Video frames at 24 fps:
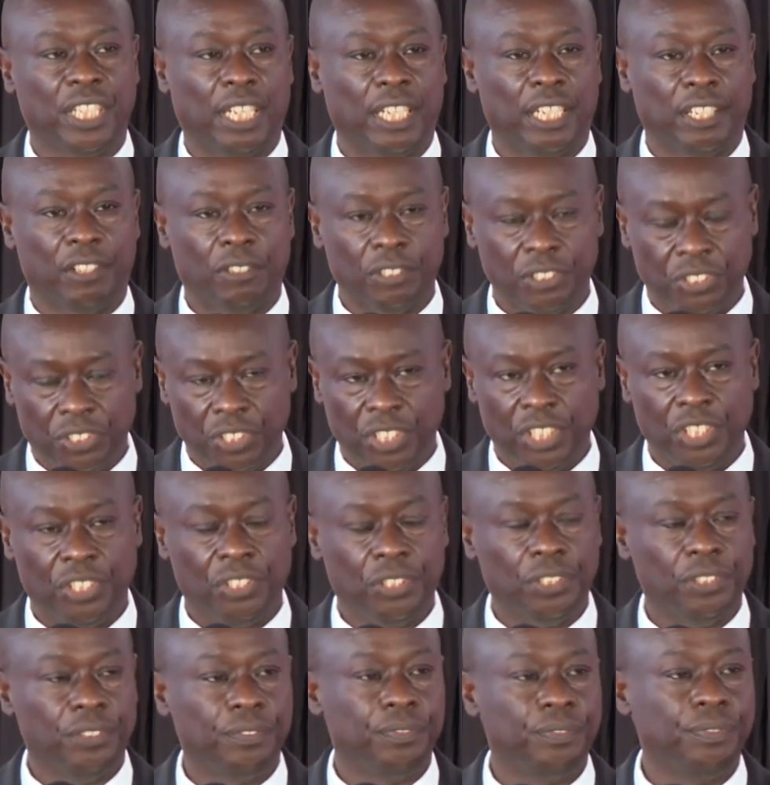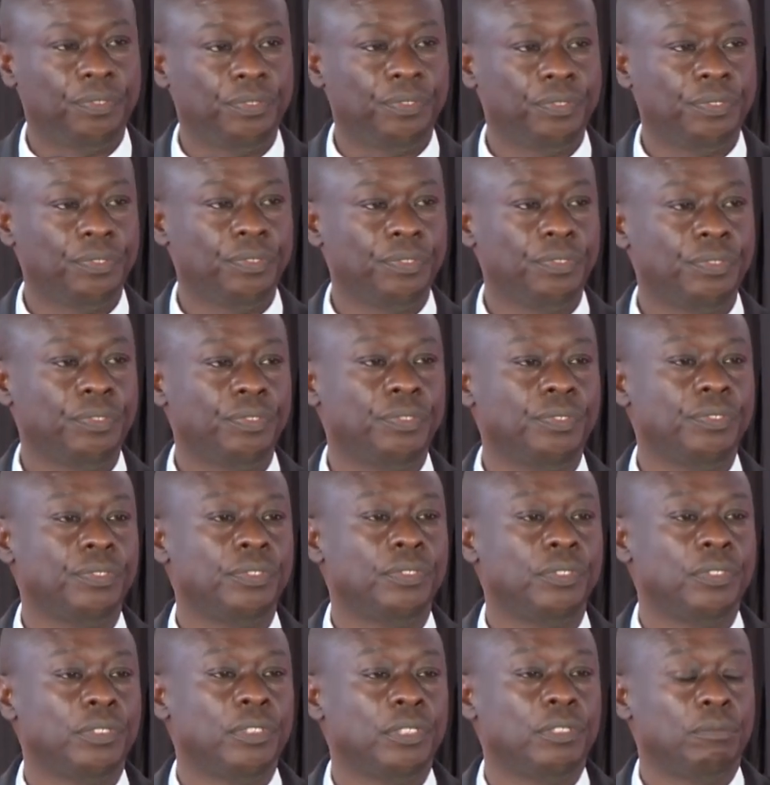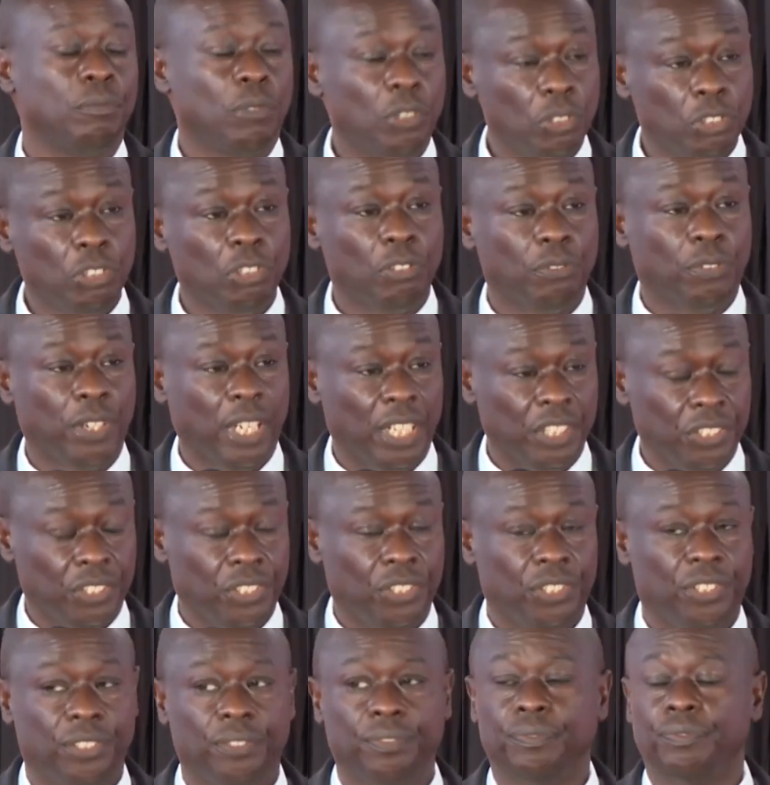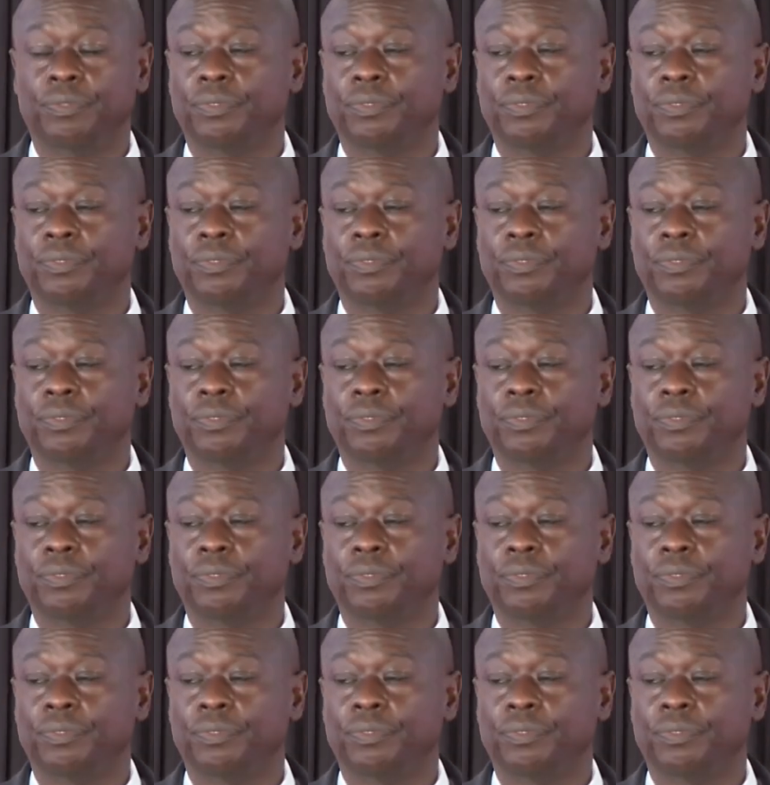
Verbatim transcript: and reconciliation. Most of us